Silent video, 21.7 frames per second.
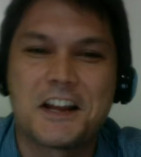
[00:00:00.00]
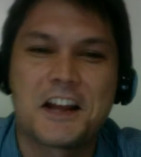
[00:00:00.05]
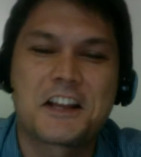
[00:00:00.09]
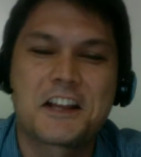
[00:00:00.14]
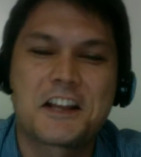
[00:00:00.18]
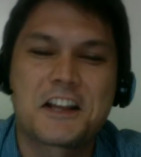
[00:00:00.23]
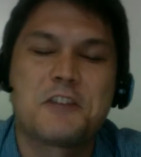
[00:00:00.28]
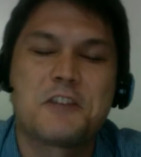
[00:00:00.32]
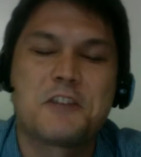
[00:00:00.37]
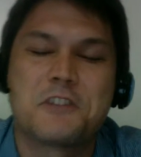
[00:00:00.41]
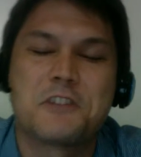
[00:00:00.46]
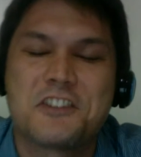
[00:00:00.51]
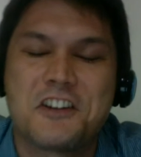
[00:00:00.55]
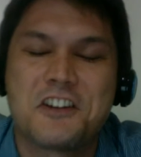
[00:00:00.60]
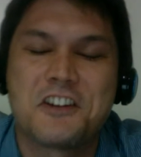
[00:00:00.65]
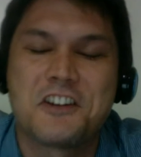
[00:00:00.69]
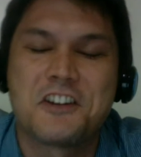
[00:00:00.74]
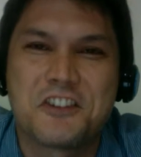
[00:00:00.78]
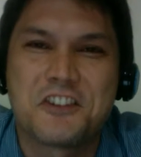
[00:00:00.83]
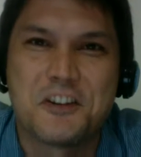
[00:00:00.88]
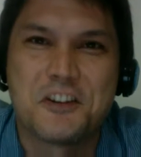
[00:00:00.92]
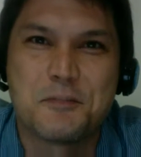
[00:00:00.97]
I kind of want to
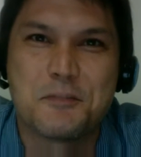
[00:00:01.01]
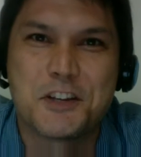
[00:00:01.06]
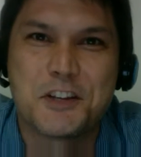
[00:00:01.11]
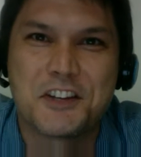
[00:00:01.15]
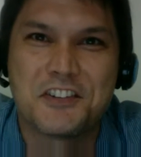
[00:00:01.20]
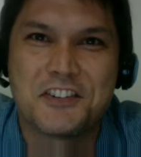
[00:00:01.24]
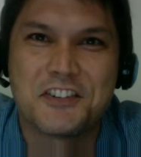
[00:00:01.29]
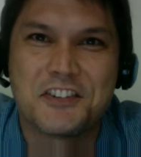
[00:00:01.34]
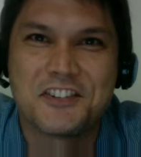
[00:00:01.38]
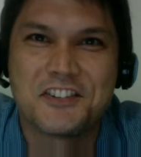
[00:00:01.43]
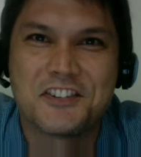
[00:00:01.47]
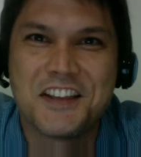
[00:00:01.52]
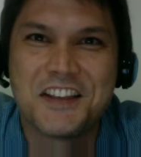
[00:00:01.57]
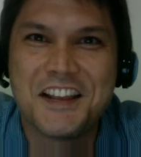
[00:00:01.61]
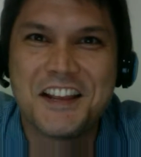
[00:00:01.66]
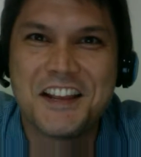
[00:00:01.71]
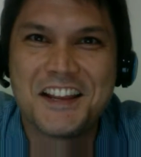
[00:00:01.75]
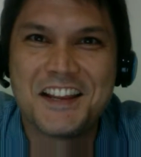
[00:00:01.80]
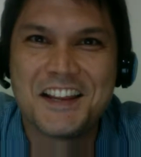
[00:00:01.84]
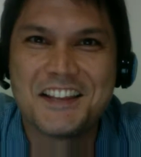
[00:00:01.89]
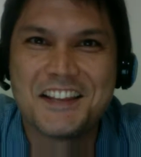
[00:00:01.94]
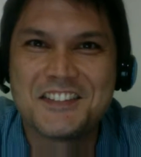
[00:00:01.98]
touch on because
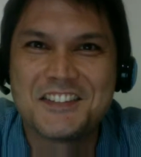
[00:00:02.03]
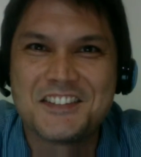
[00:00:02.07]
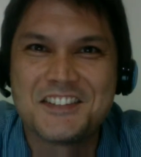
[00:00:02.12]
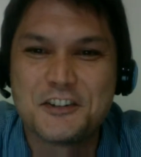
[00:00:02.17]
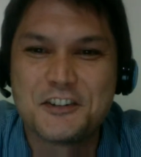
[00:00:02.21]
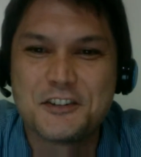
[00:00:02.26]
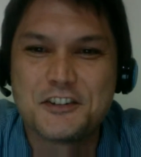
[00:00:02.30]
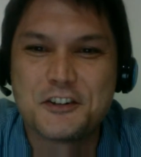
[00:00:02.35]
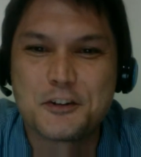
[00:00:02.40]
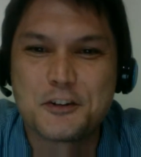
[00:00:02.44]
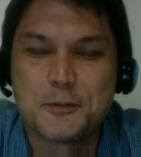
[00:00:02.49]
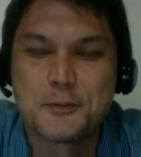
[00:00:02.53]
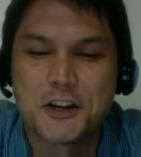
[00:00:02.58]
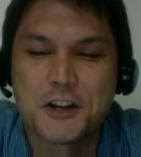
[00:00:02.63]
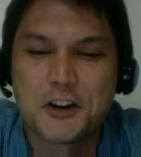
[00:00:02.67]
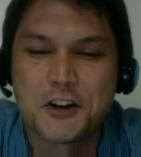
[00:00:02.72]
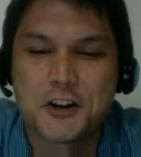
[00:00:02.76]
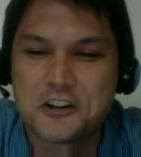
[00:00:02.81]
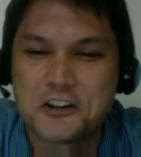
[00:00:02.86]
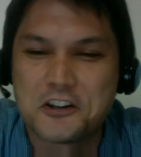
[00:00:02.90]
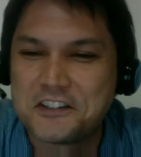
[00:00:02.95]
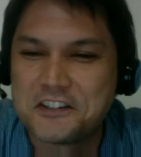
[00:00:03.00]
it's near and dear to my
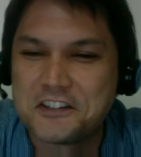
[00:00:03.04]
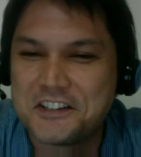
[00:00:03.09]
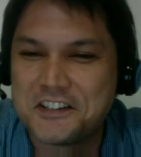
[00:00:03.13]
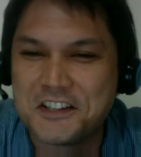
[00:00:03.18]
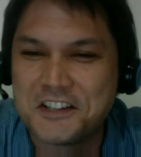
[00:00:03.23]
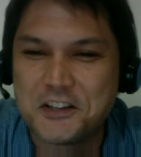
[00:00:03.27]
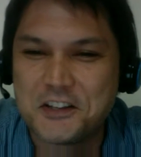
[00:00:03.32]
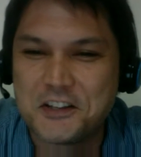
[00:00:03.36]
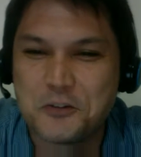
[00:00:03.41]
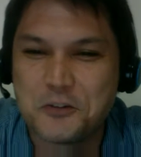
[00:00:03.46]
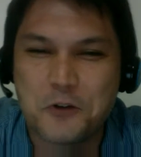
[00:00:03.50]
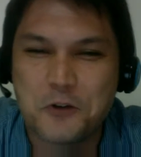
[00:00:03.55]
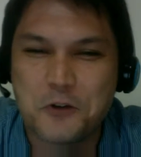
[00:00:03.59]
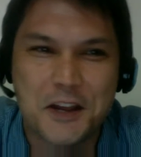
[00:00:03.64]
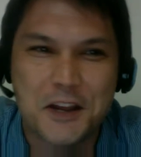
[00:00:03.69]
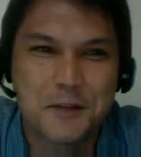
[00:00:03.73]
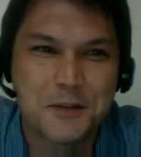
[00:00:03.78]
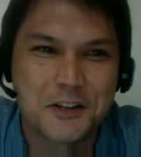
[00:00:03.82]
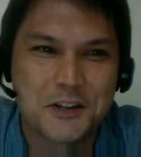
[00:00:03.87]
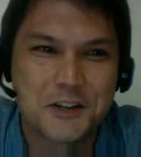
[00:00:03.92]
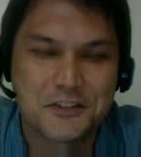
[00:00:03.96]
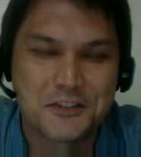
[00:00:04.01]
heart in a way
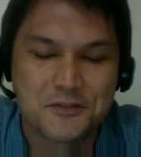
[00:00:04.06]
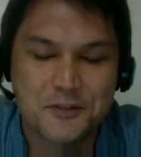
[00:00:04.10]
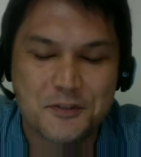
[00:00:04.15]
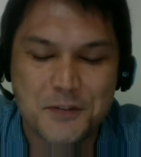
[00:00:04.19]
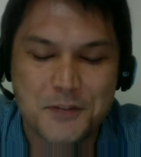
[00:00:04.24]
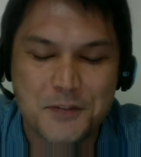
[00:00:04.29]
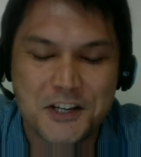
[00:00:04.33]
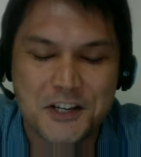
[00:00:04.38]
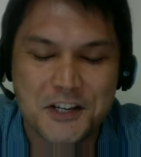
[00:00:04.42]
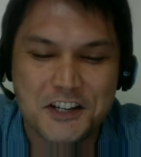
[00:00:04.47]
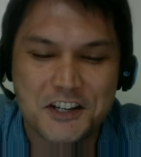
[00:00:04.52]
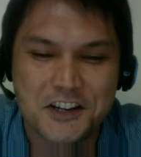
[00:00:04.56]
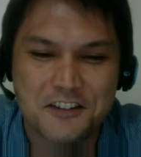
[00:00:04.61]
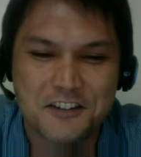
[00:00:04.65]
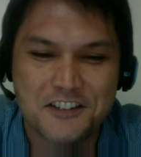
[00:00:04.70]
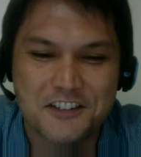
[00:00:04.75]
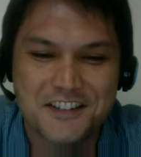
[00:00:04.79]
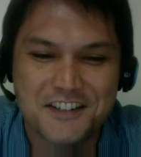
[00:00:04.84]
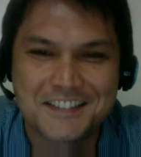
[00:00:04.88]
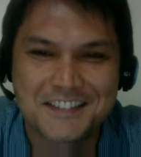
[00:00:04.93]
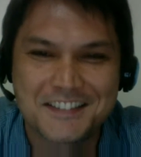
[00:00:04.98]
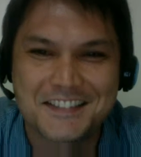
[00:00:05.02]
because of the media
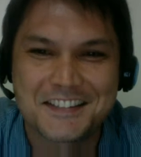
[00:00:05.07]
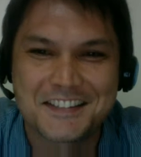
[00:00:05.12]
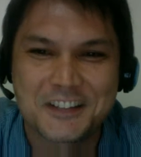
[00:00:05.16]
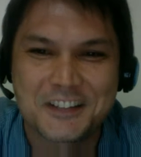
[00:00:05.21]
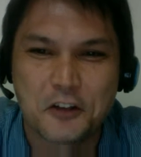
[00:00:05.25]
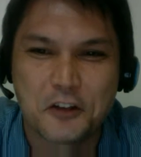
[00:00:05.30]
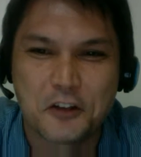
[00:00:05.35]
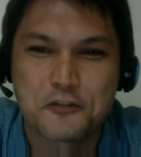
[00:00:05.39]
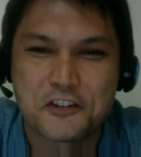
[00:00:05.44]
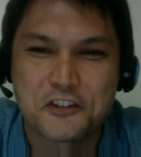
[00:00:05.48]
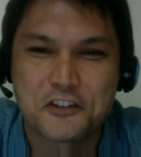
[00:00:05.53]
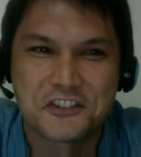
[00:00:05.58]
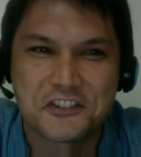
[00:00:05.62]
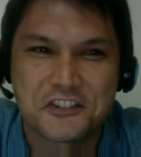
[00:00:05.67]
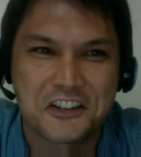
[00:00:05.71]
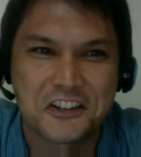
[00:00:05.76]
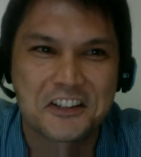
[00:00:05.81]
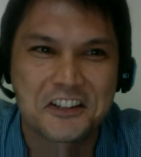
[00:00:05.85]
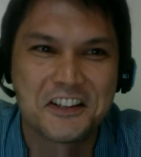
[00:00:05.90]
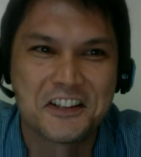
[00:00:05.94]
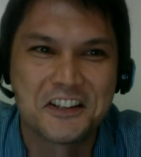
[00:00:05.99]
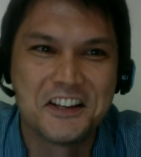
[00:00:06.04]
coverage, and that's the selfie
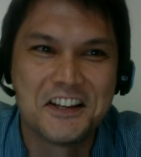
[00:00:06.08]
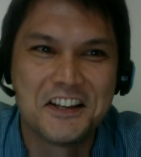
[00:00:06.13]
stick.